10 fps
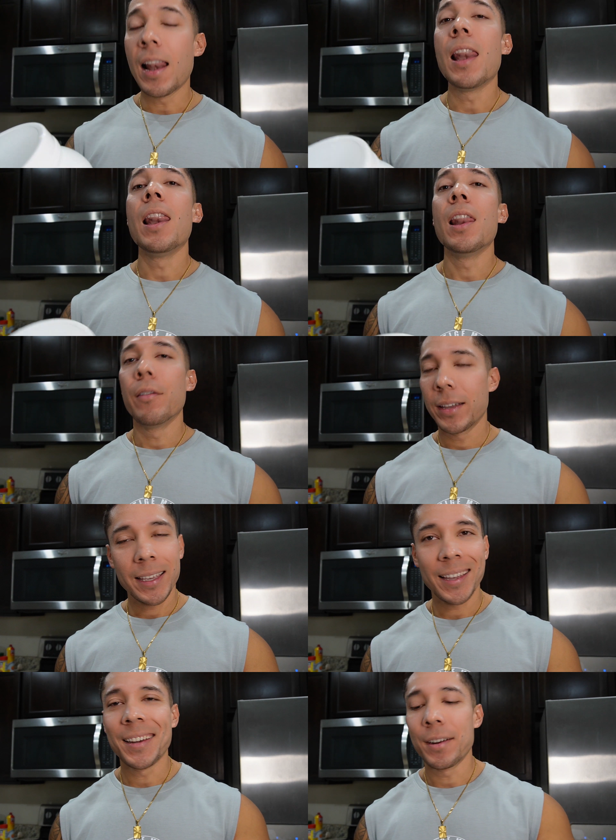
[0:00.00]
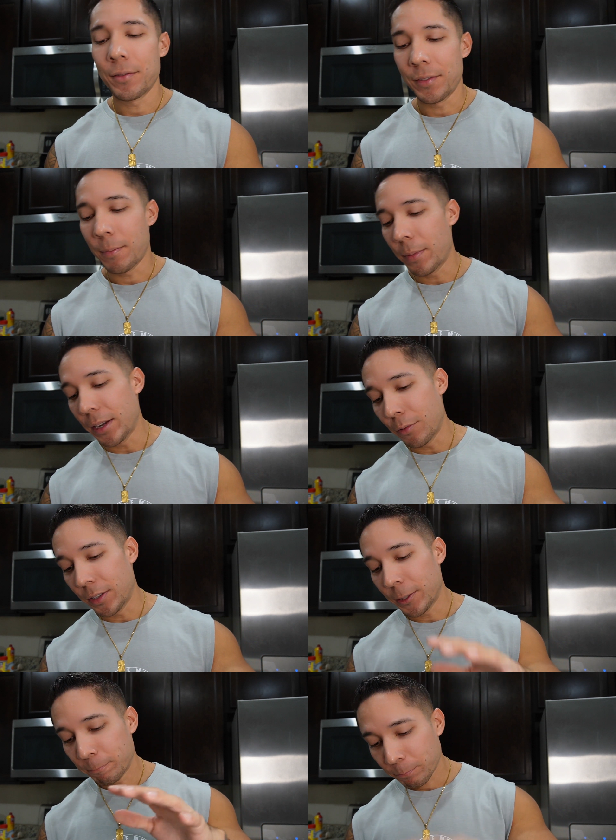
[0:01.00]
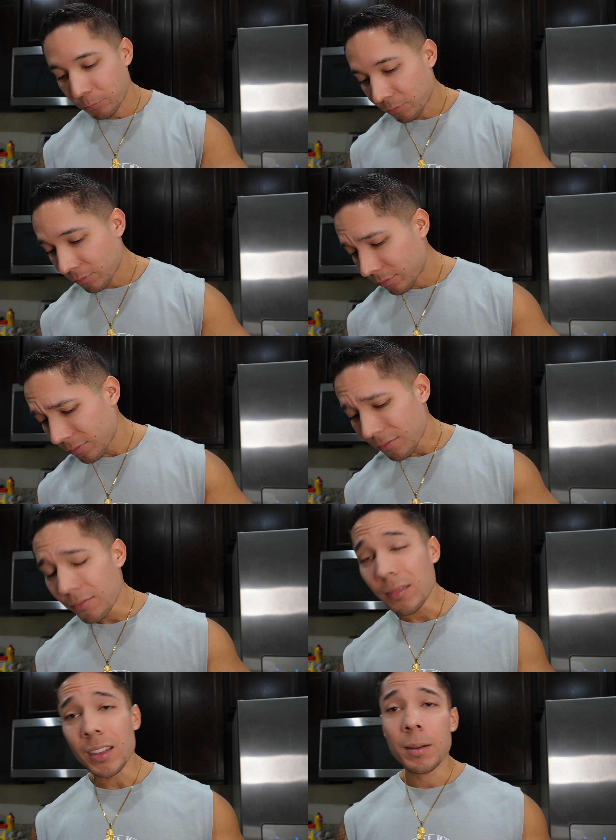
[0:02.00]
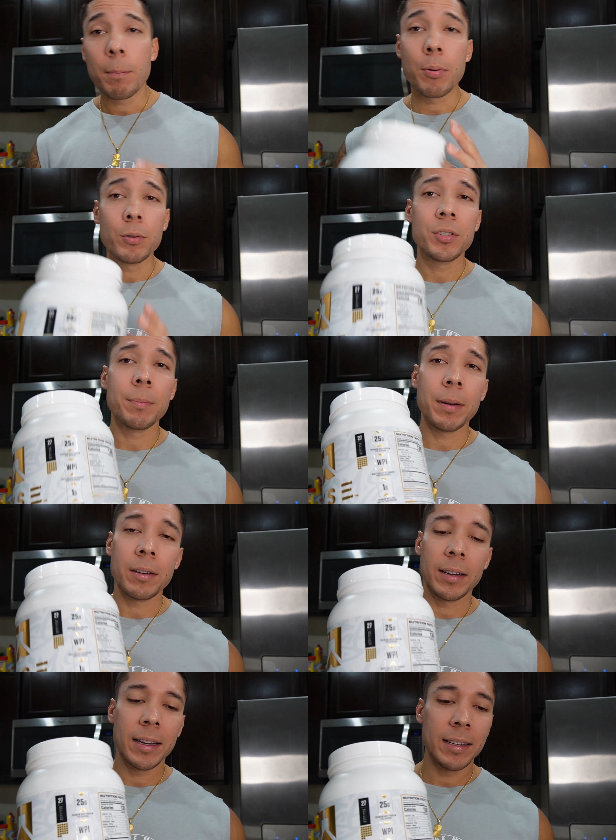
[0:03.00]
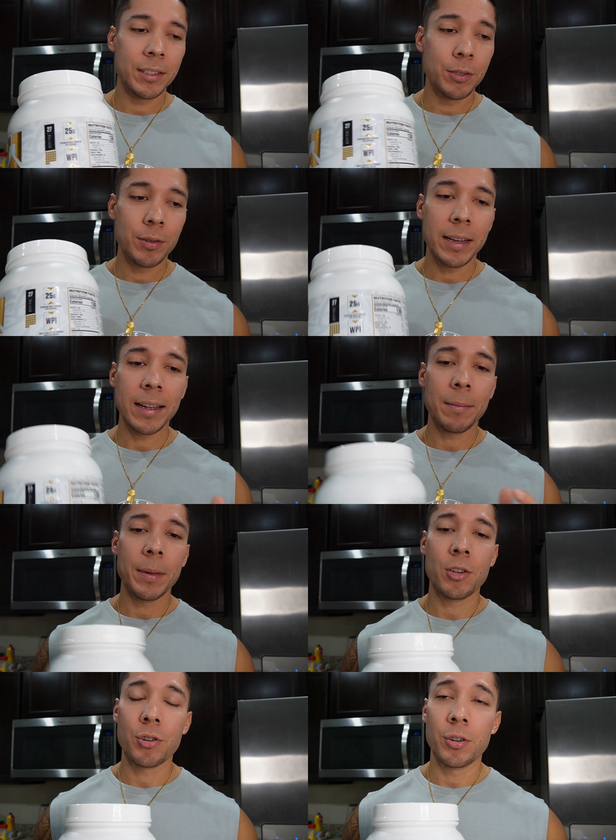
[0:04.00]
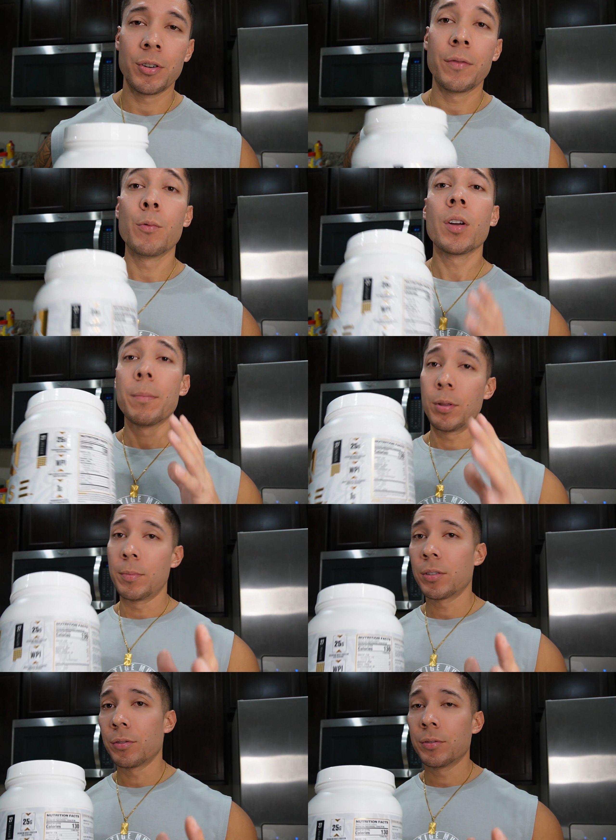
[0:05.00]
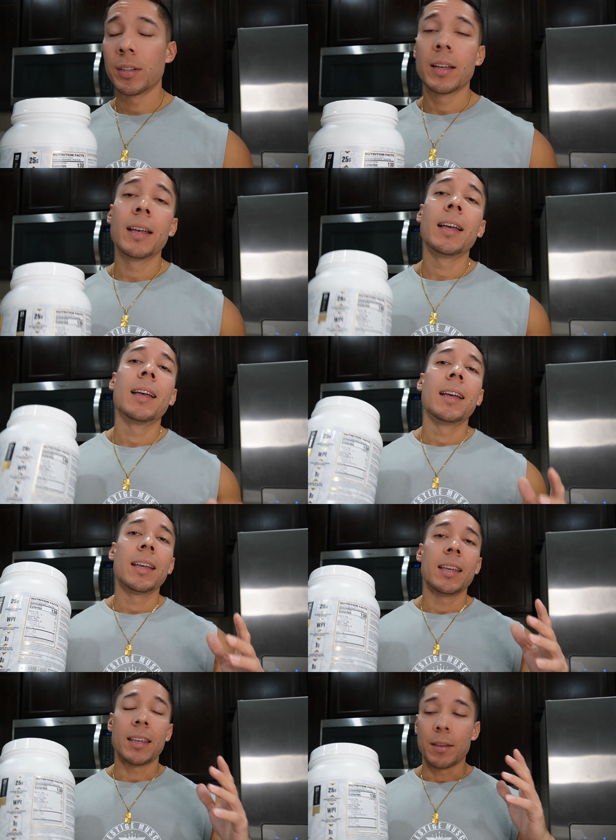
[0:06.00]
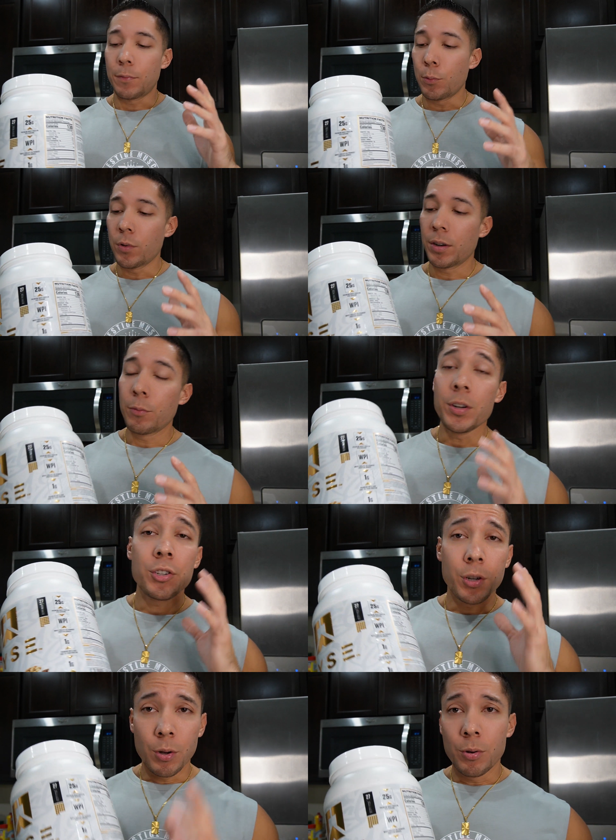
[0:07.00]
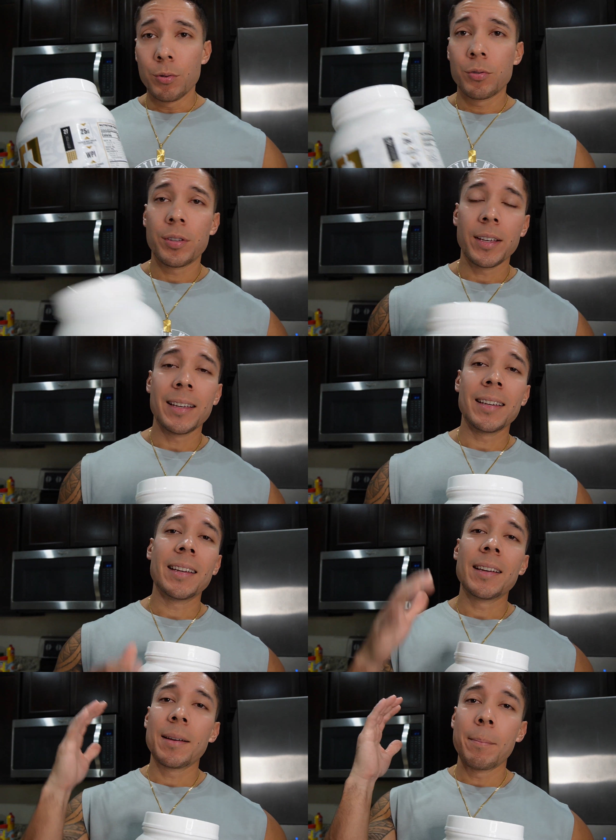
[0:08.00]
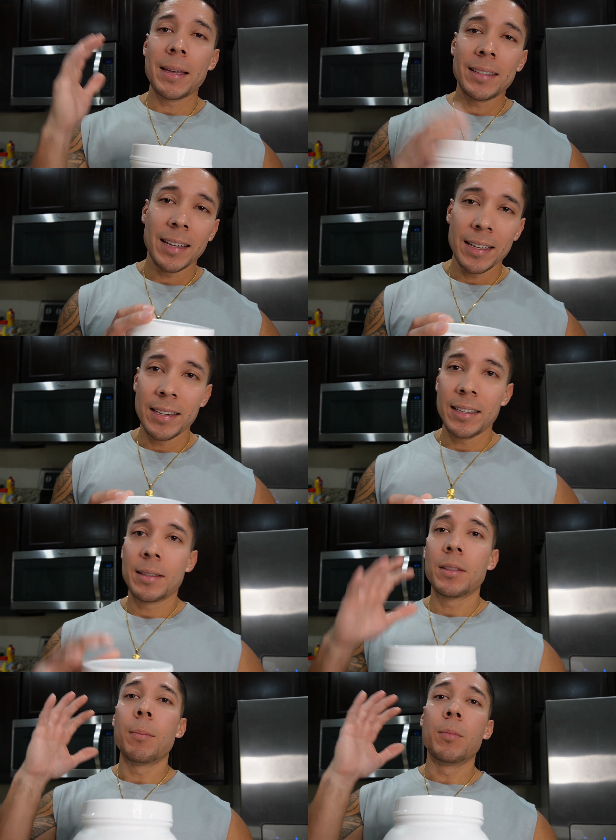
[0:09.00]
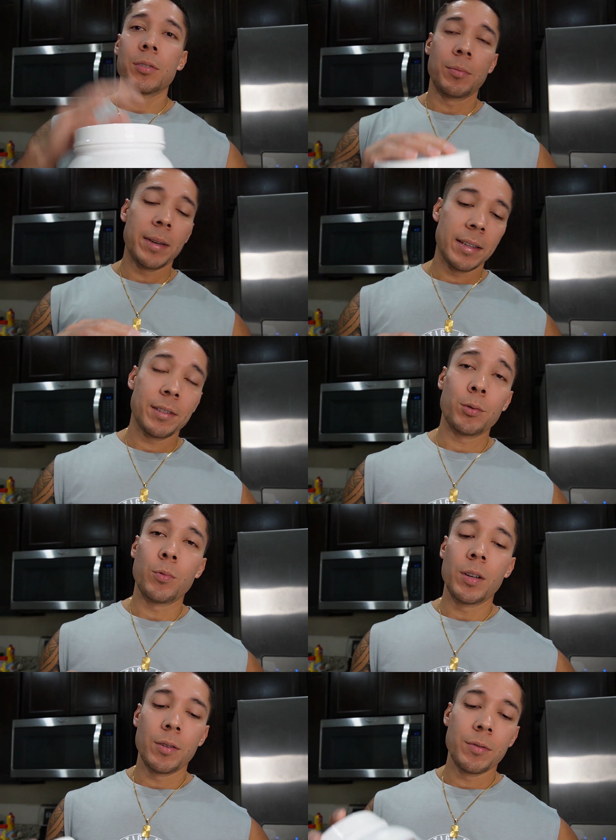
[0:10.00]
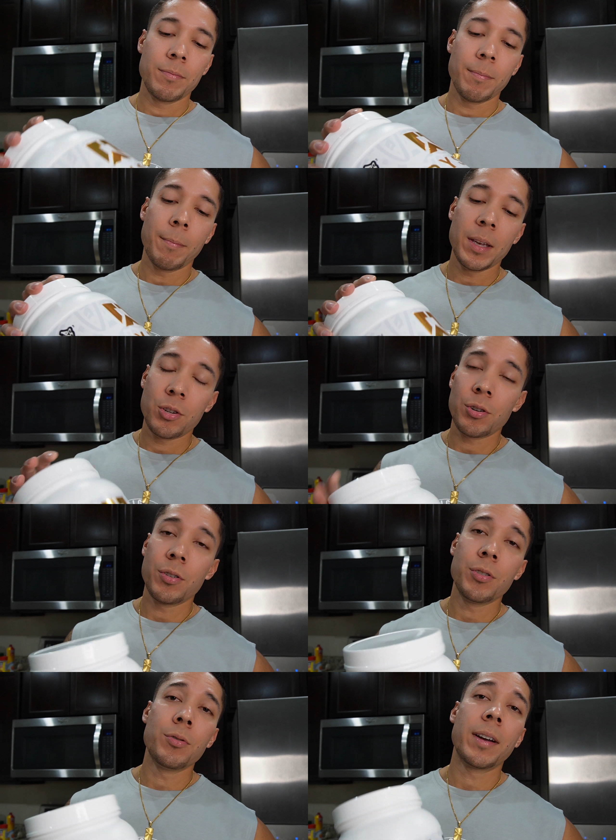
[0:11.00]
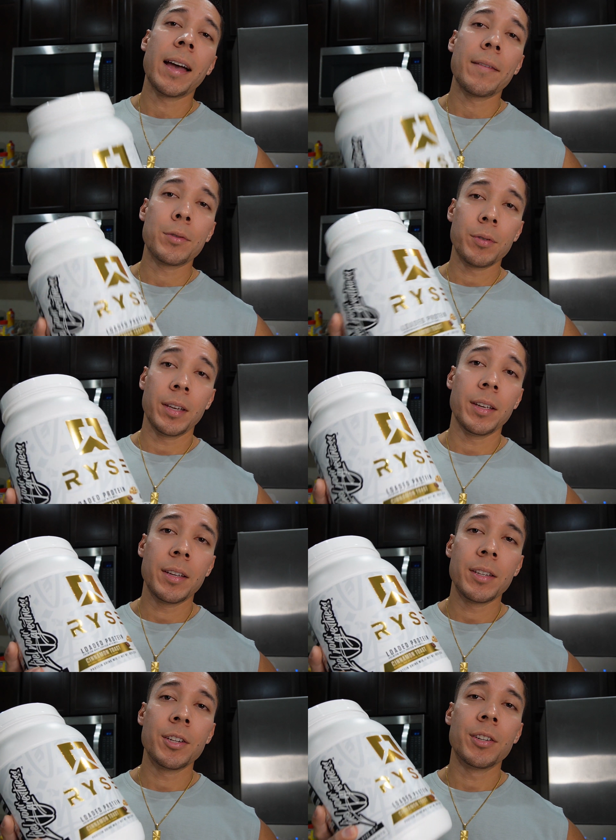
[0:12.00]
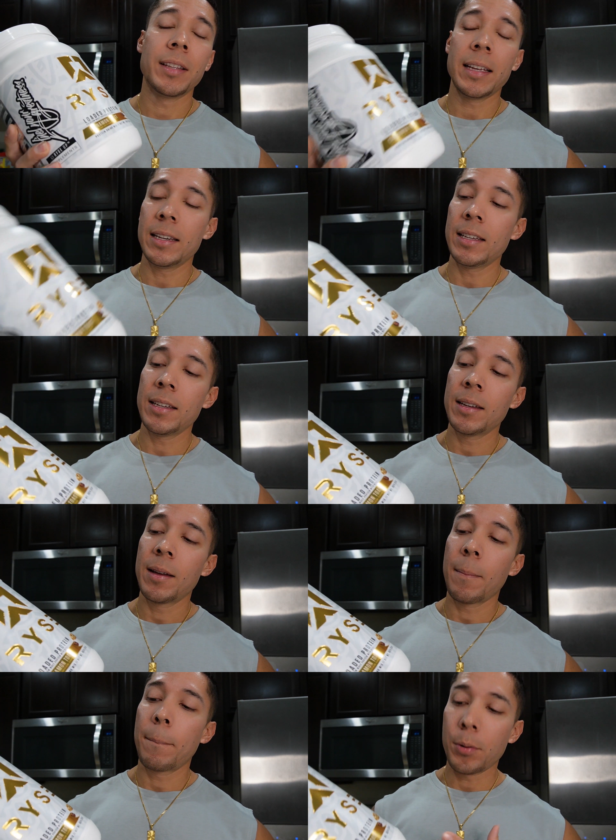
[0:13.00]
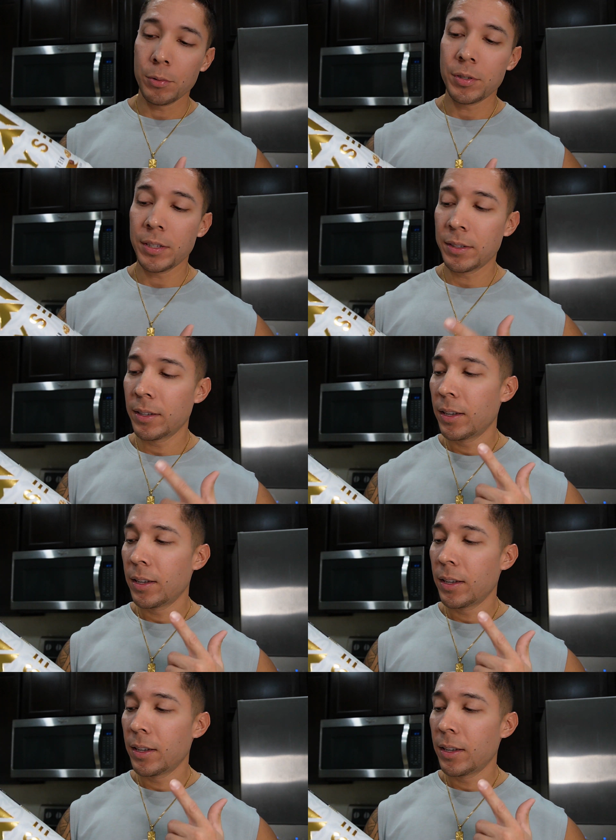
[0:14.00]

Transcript: I love it, can't get enough of it. But anyways, protein powder, guys, you gotta make sure, if you want to build muscle, if you want to reach your goals and maintaining the muscle mass as well, make sure you have to hit your daily protein